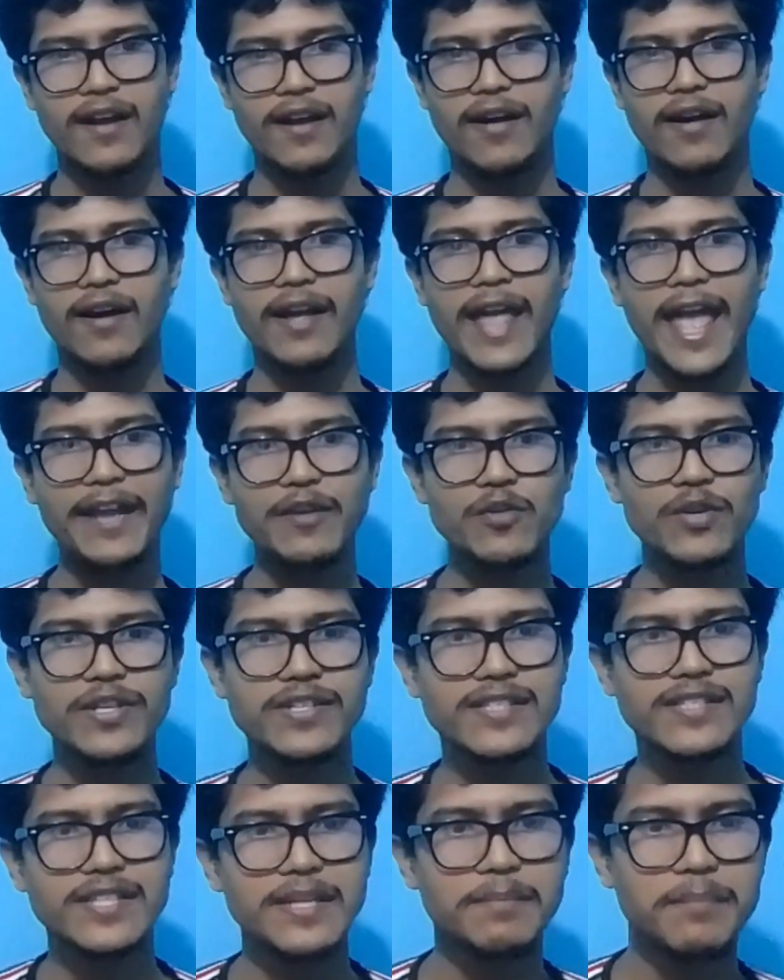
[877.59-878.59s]

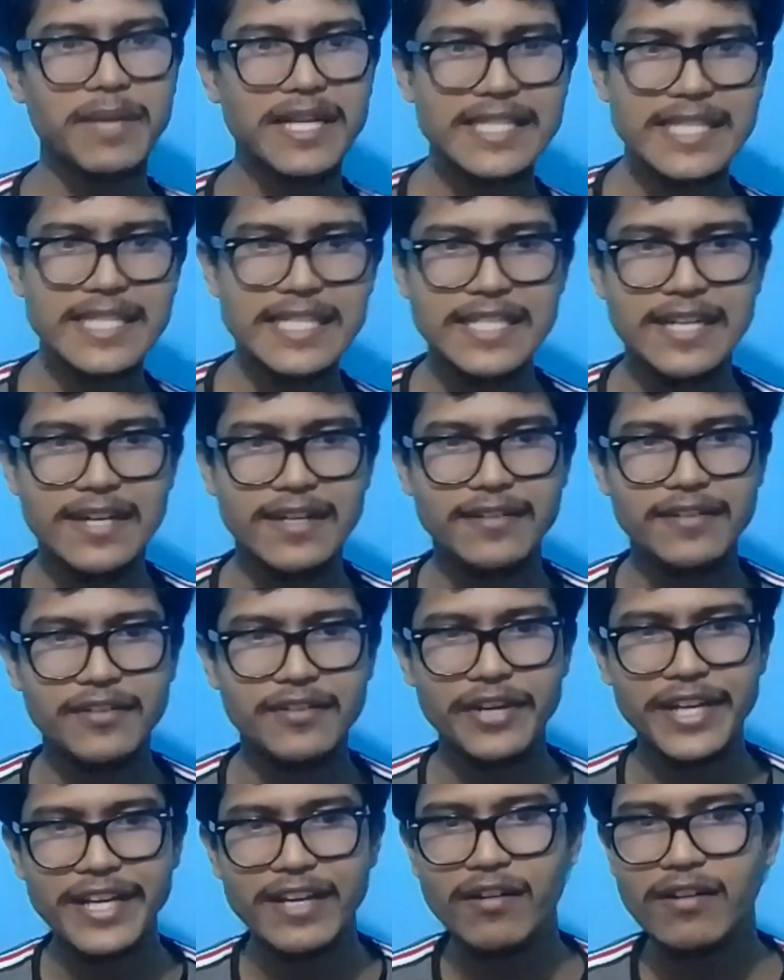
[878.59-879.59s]
accuracy, precision,
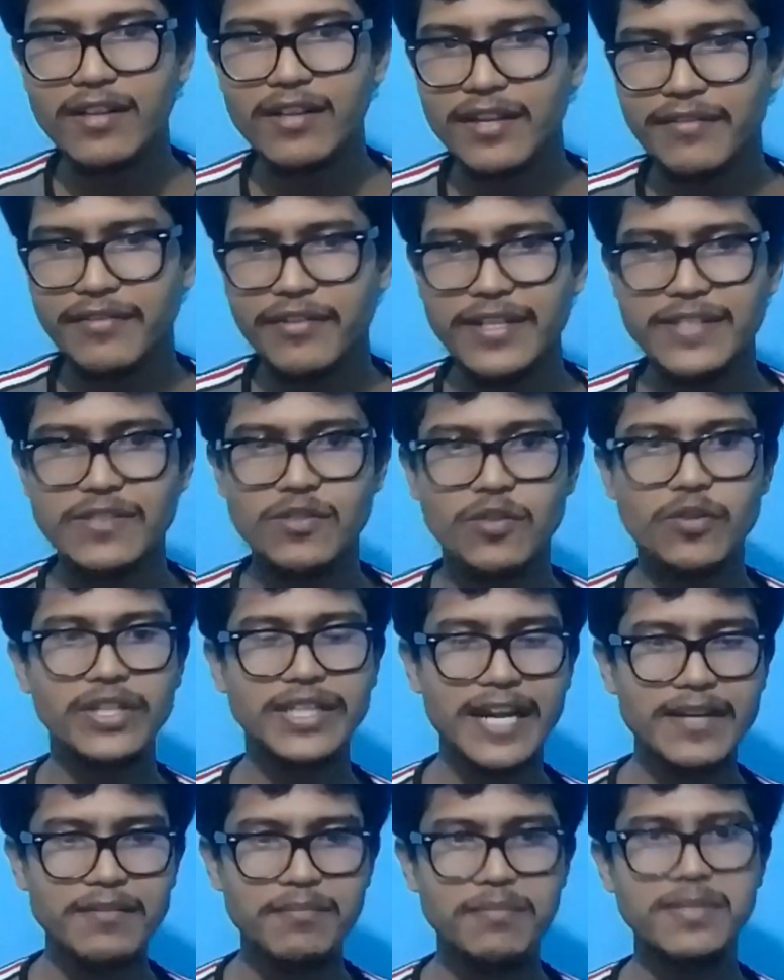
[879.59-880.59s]
recall, F1 score,
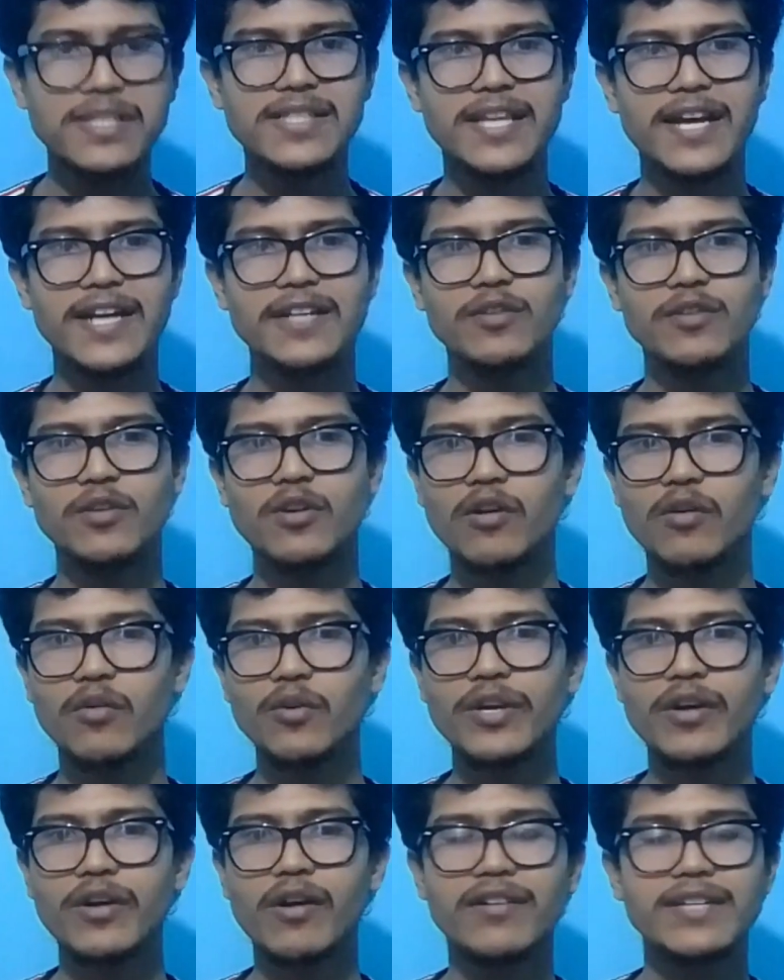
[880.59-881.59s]
that means that
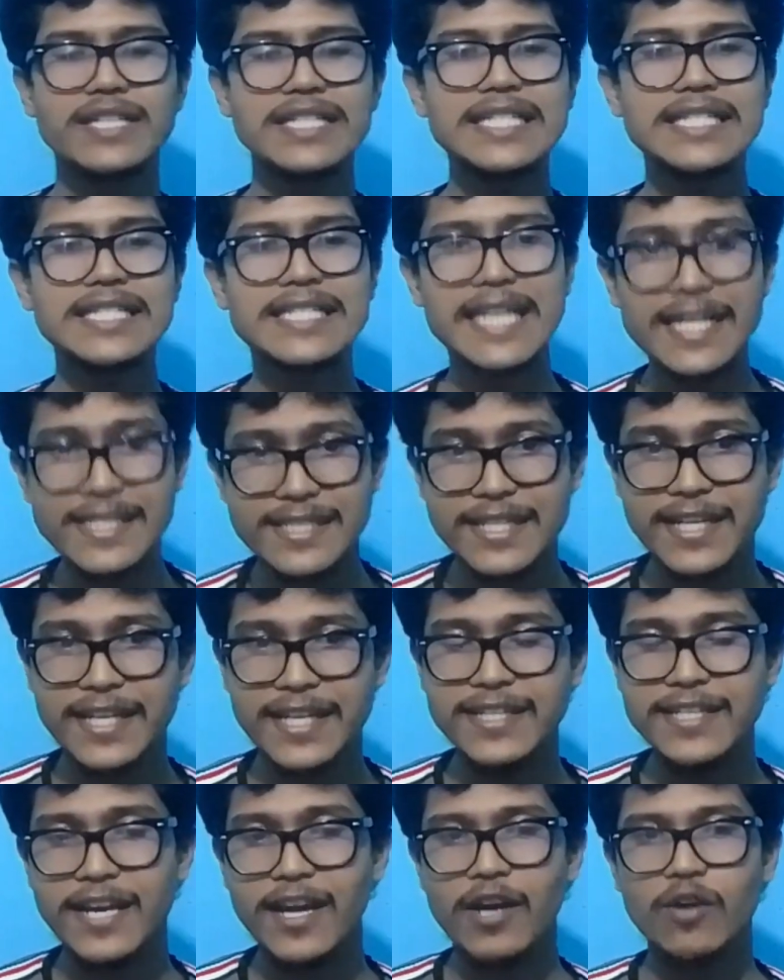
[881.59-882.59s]
we already
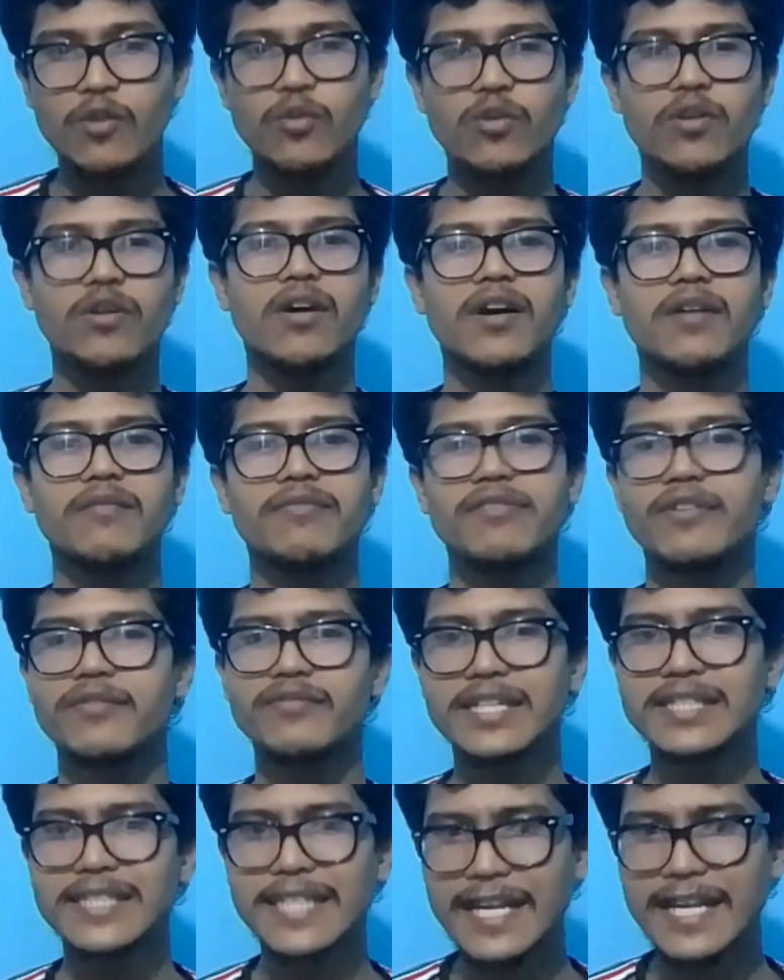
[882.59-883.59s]
tested
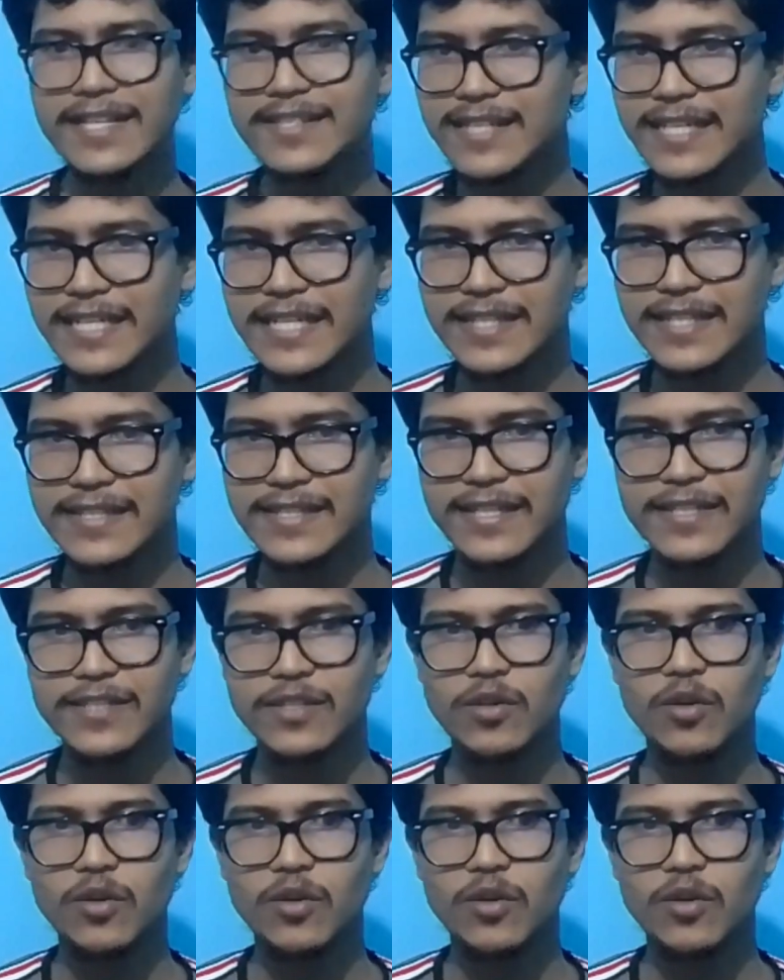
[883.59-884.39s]
from the test data set.